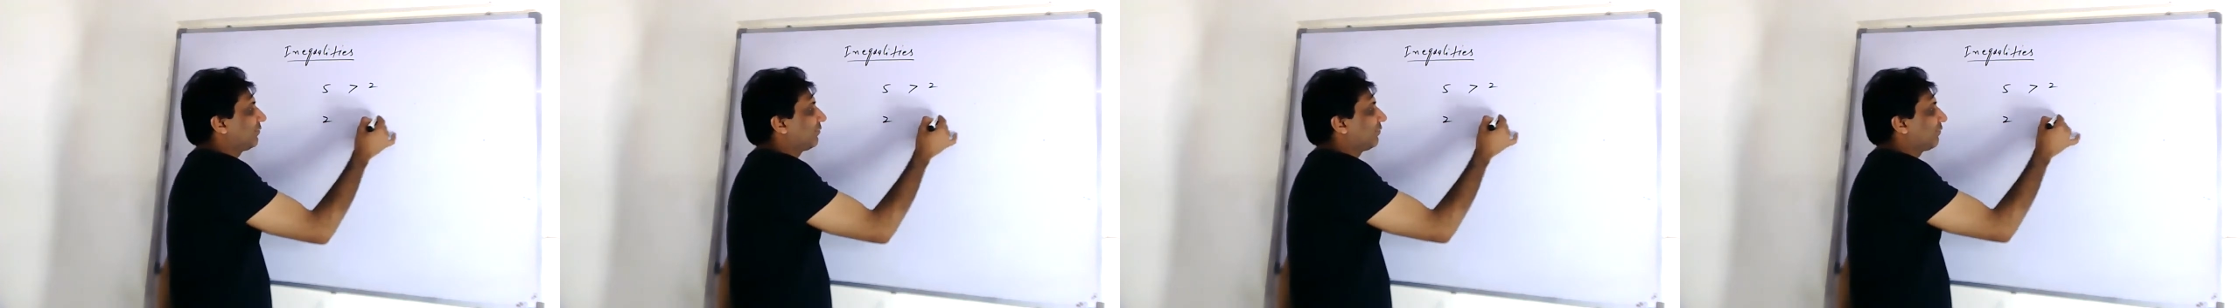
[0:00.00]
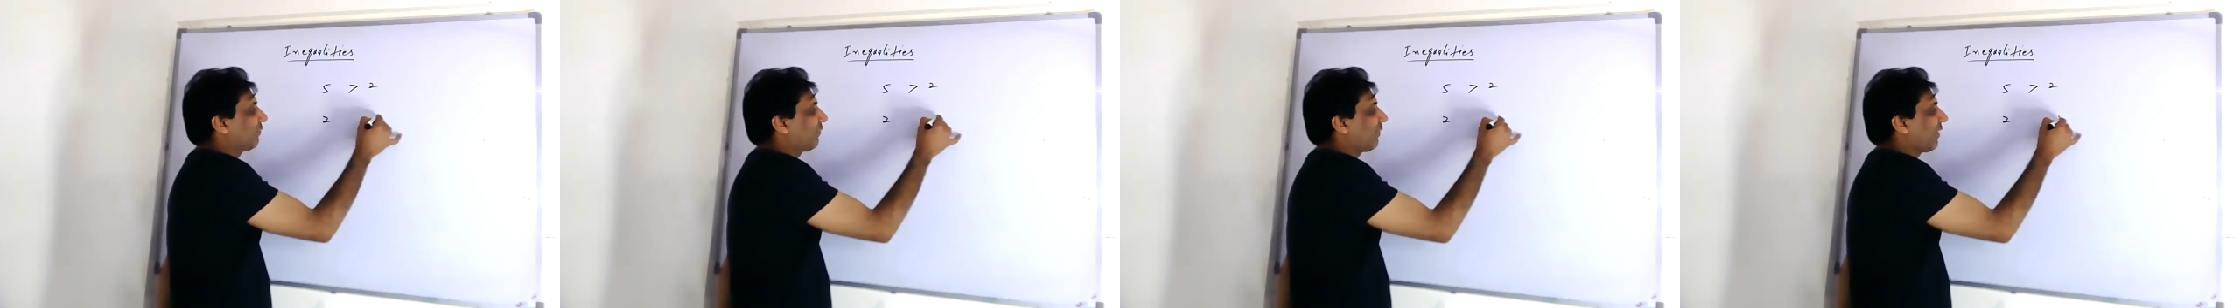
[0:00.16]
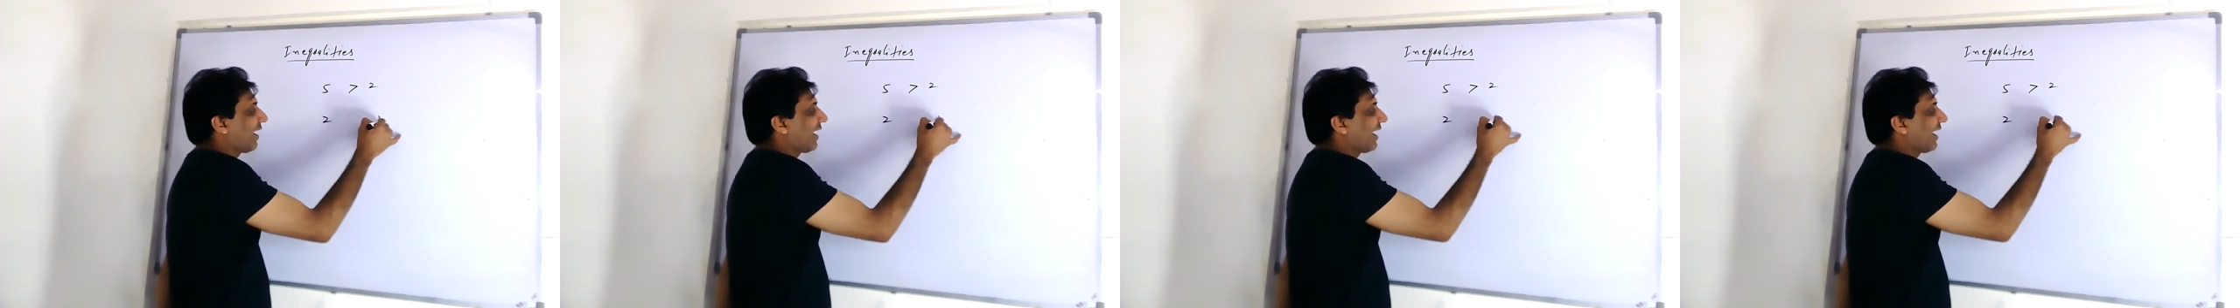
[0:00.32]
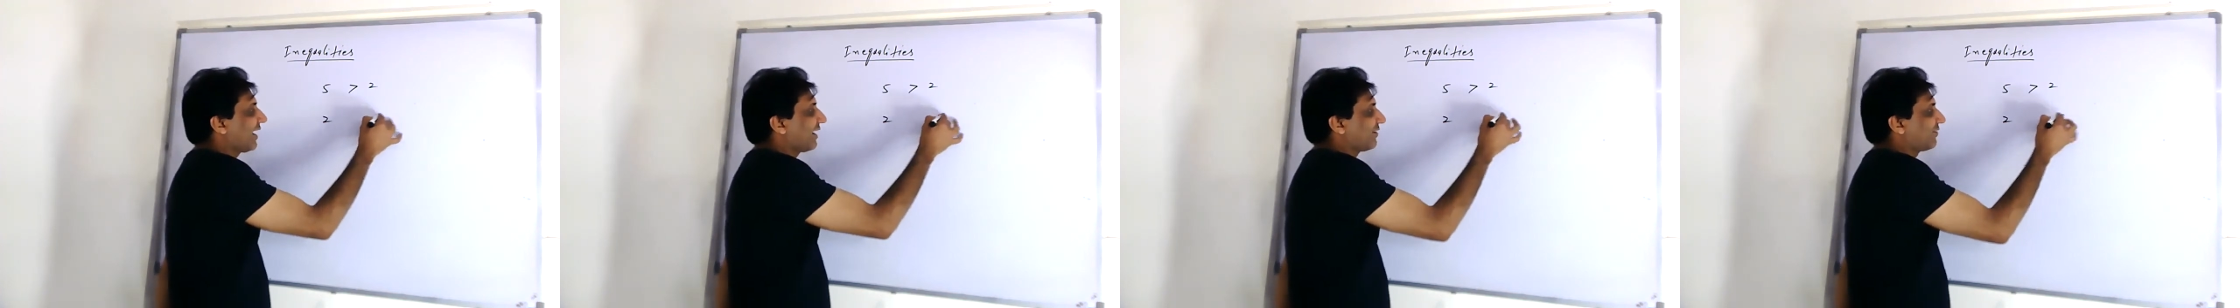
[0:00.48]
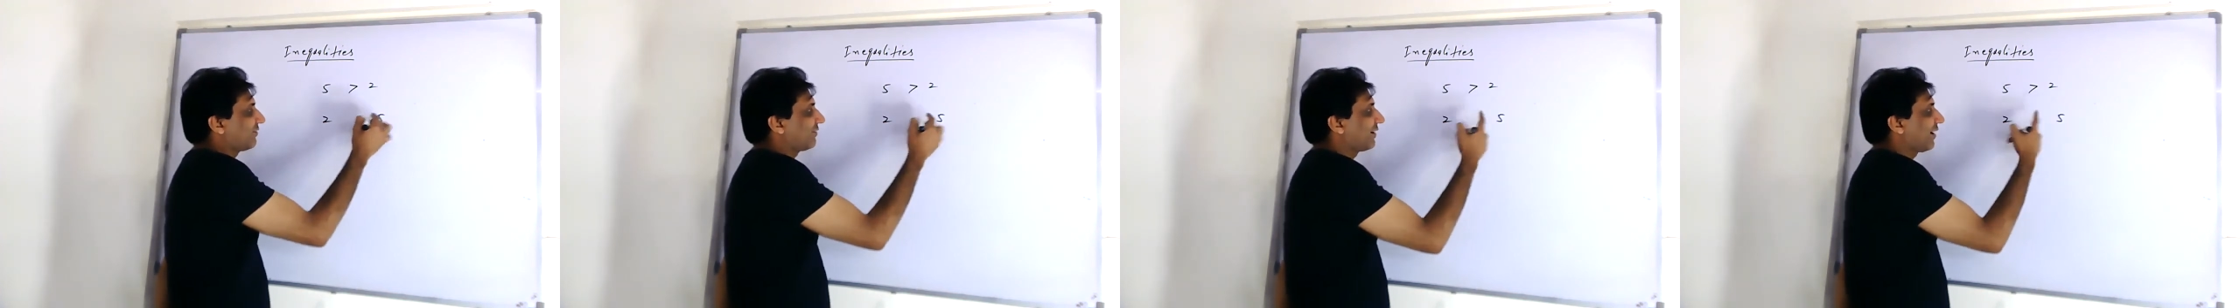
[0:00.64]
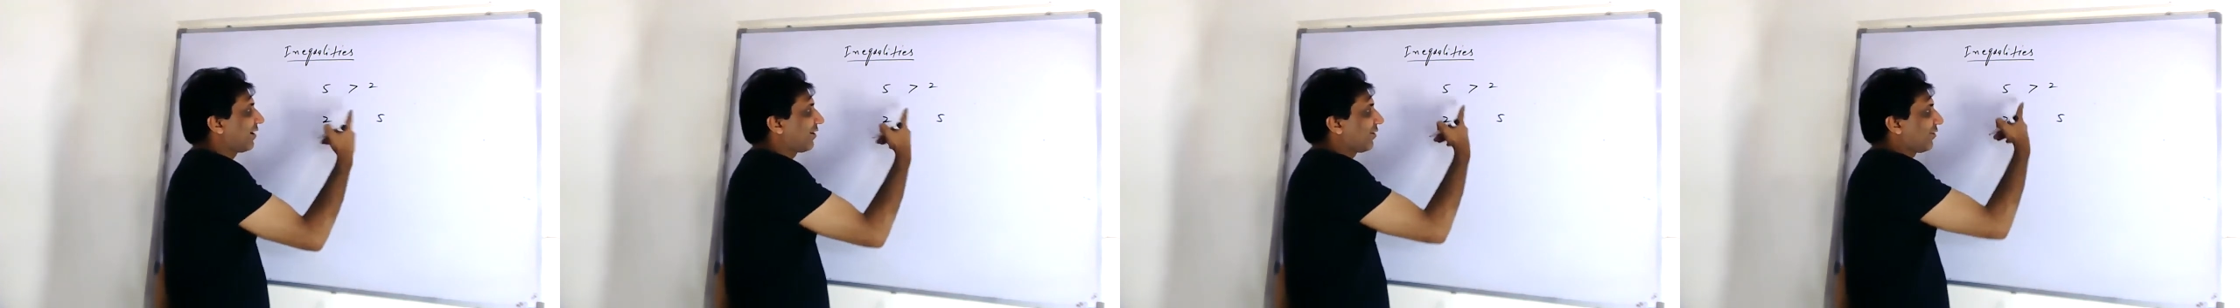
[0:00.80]

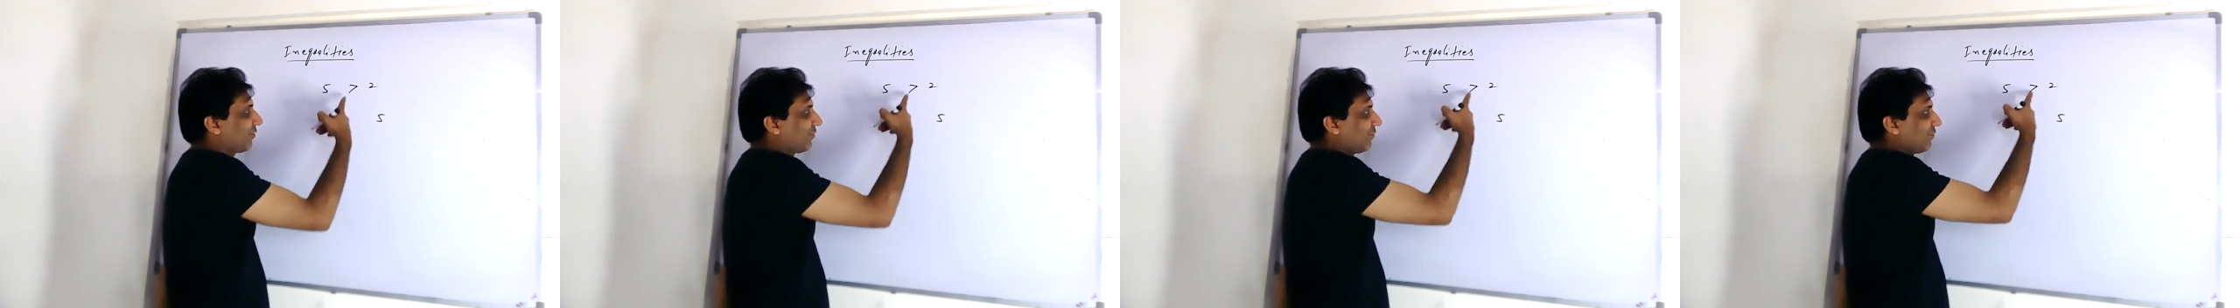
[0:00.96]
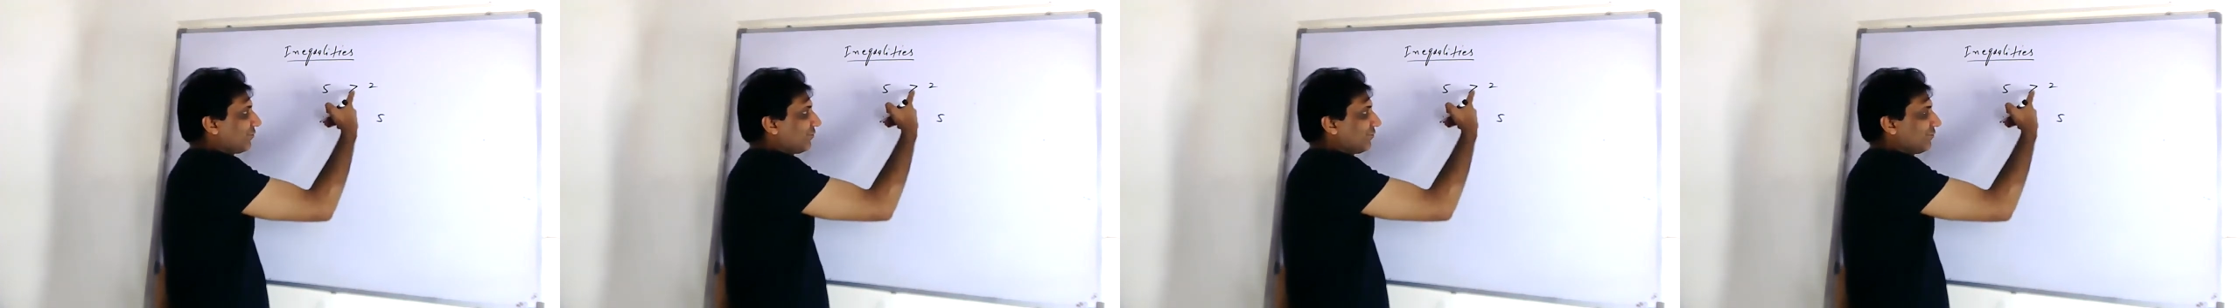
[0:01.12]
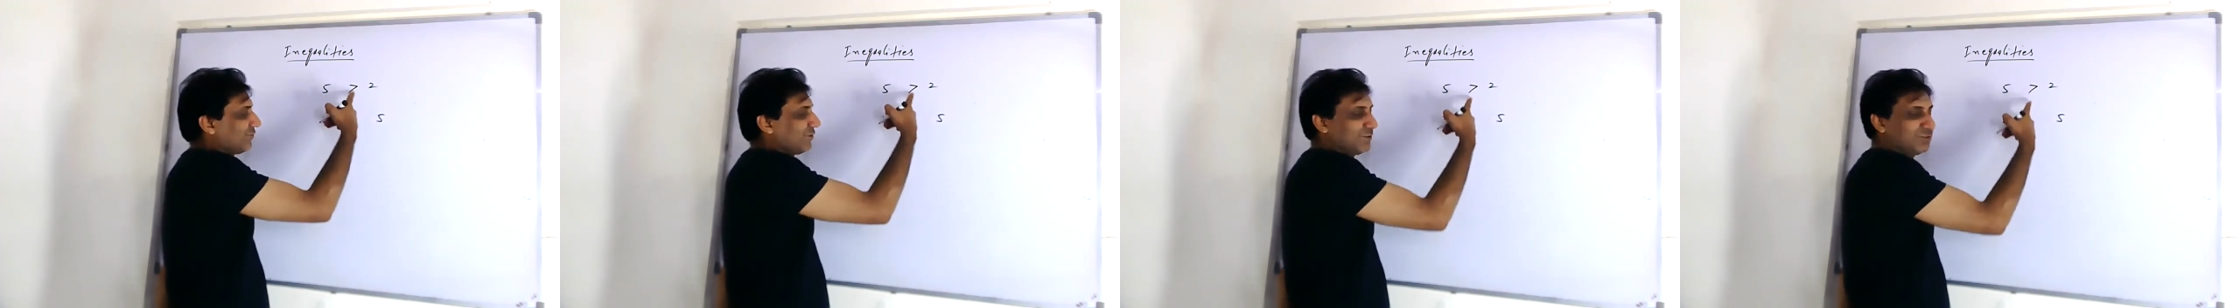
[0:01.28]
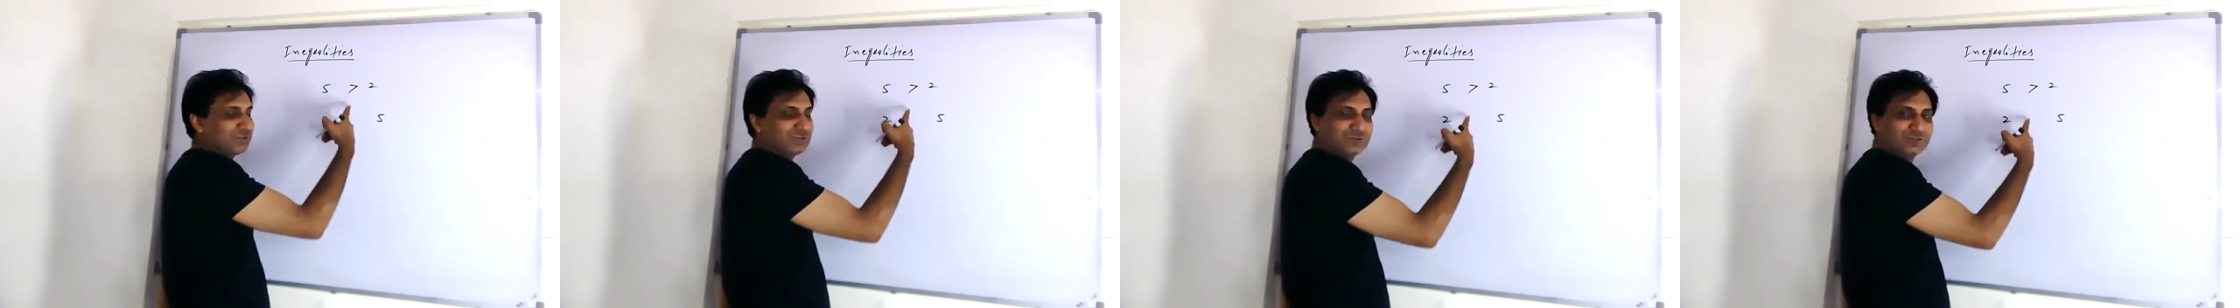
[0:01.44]
5. Now, will